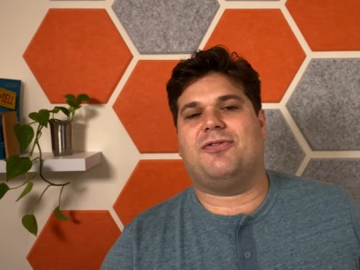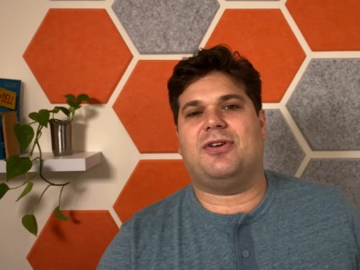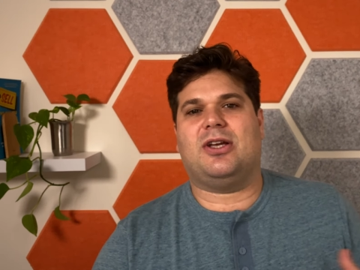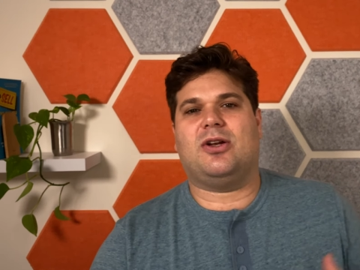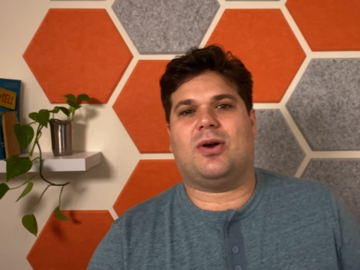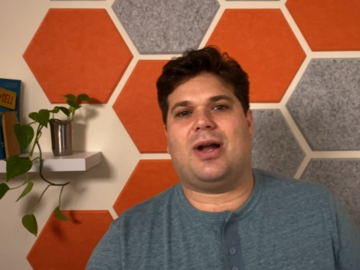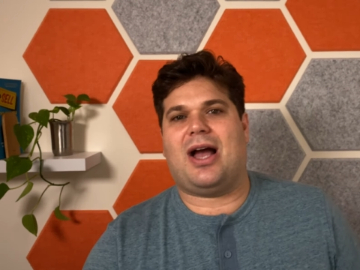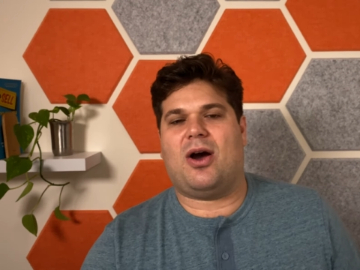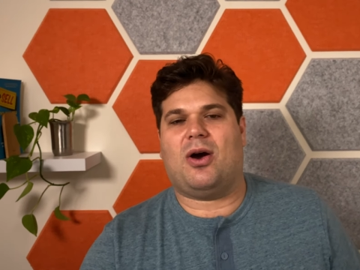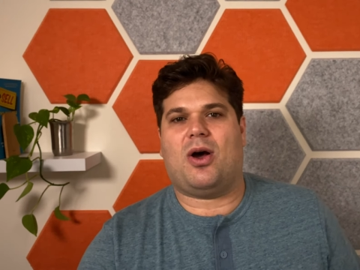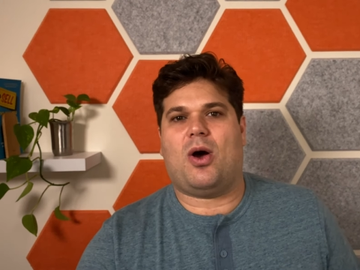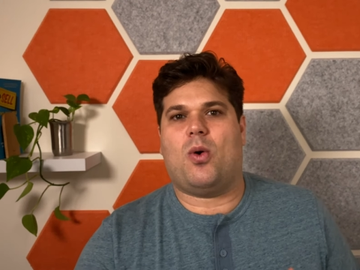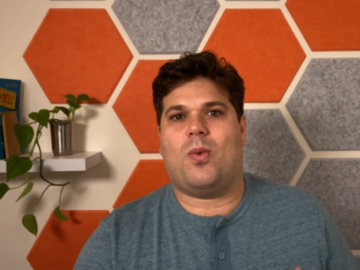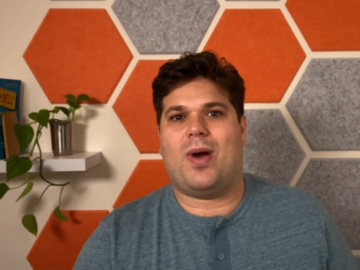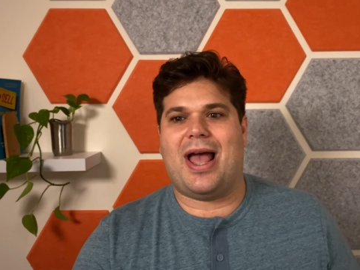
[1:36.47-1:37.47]
figure out
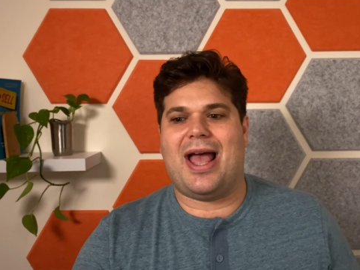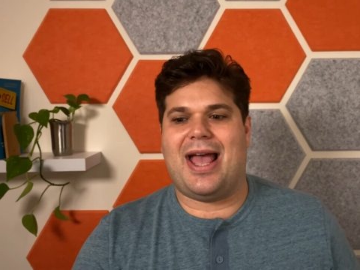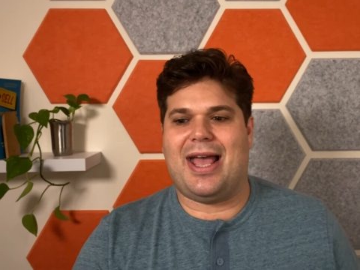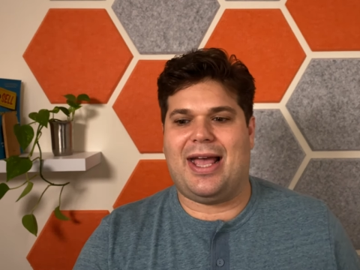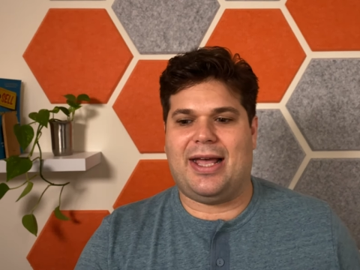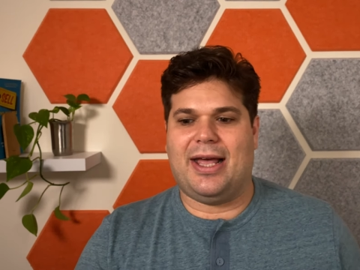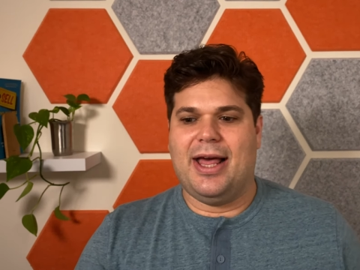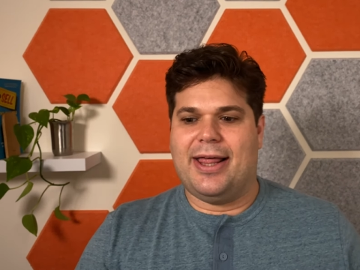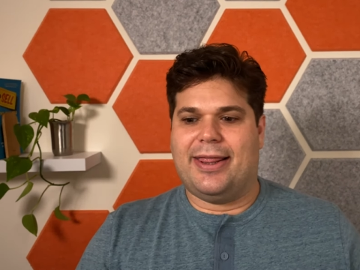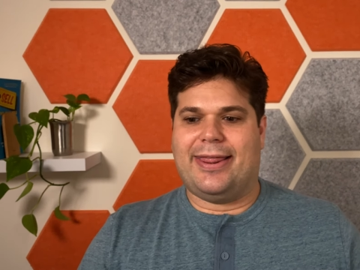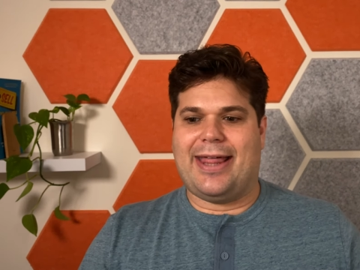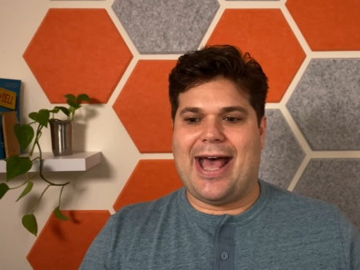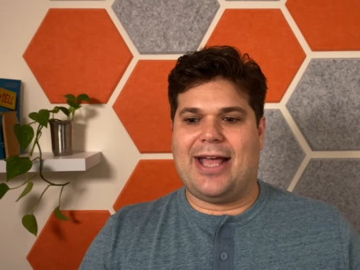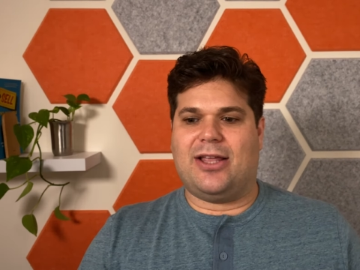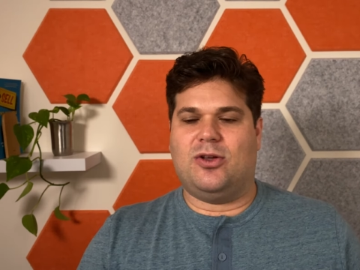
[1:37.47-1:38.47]
a way
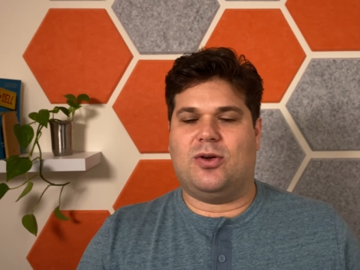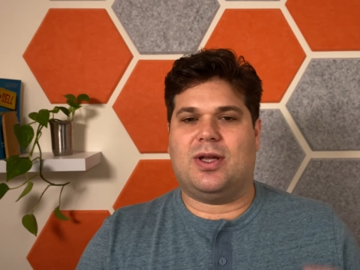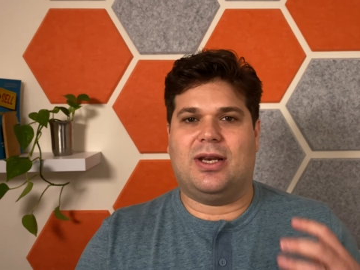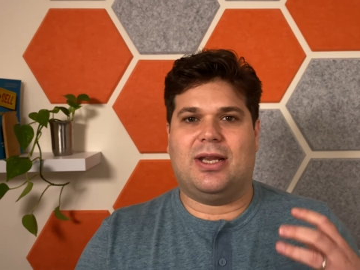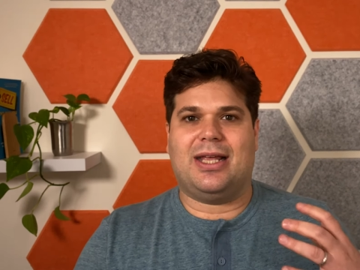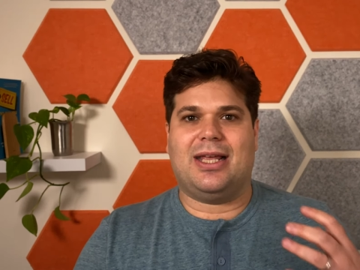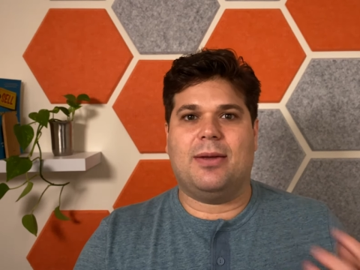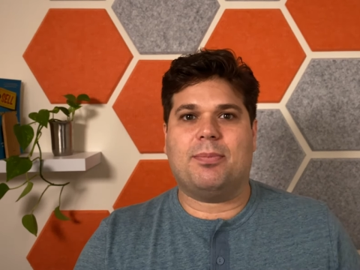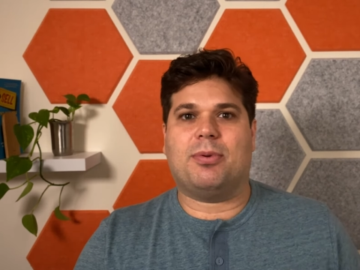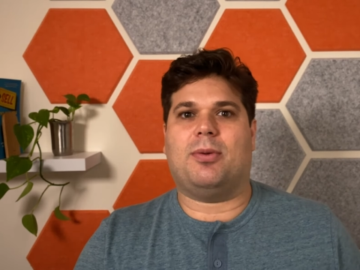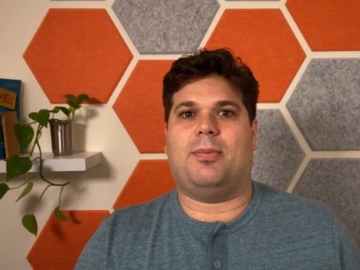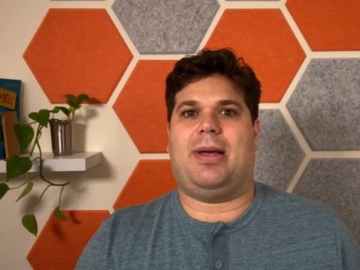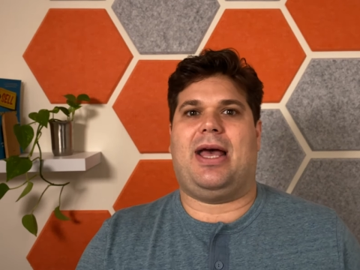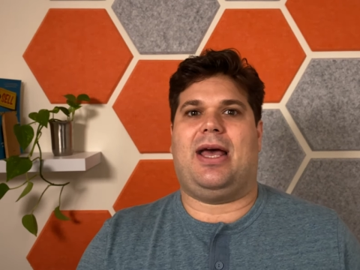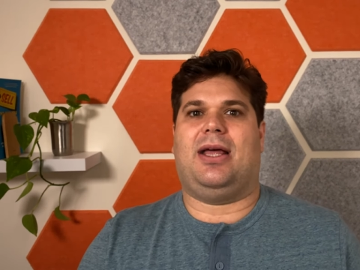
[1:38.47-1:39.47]
that you can
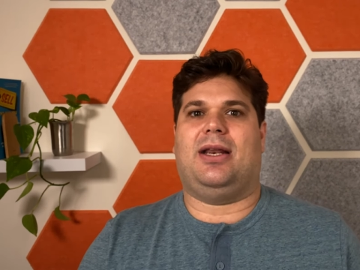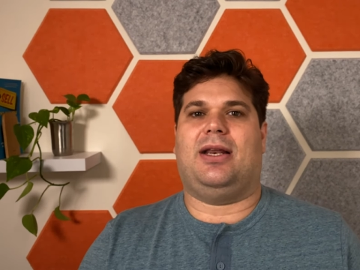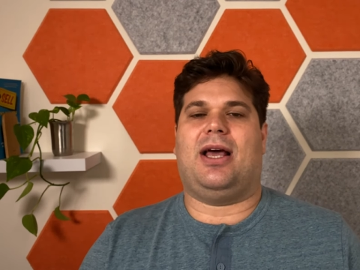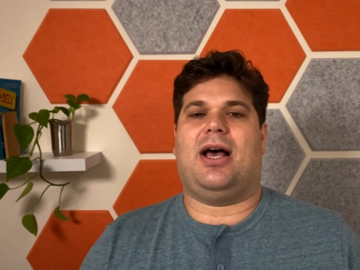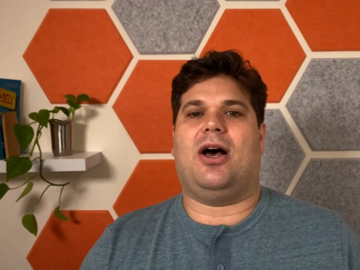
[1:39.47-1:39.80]
implement